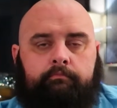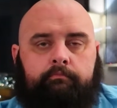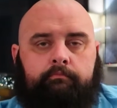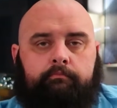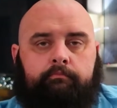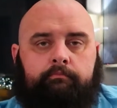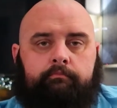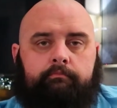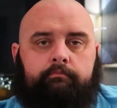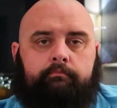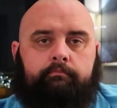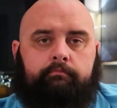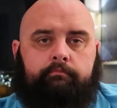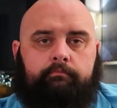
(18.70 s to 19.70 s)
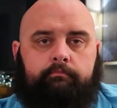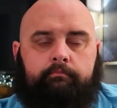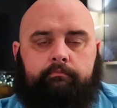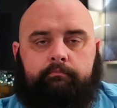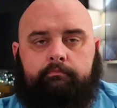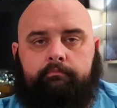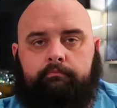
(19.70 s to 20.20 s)

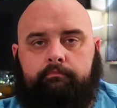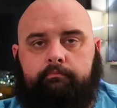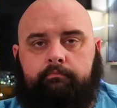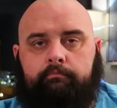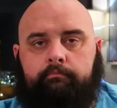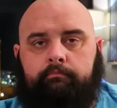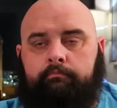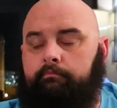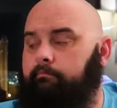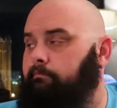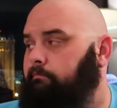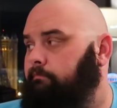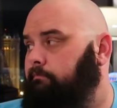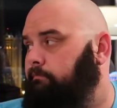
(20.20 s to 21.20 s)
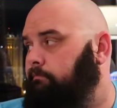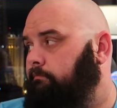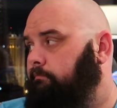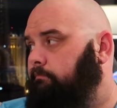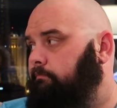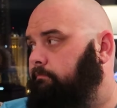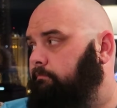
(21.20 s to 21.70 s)

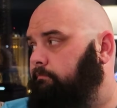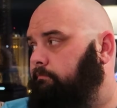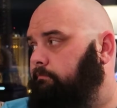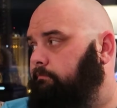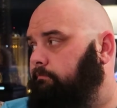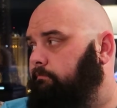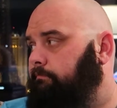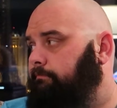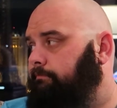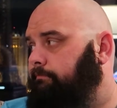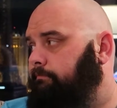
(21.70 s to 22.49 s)
No words are spoken by the person on screen.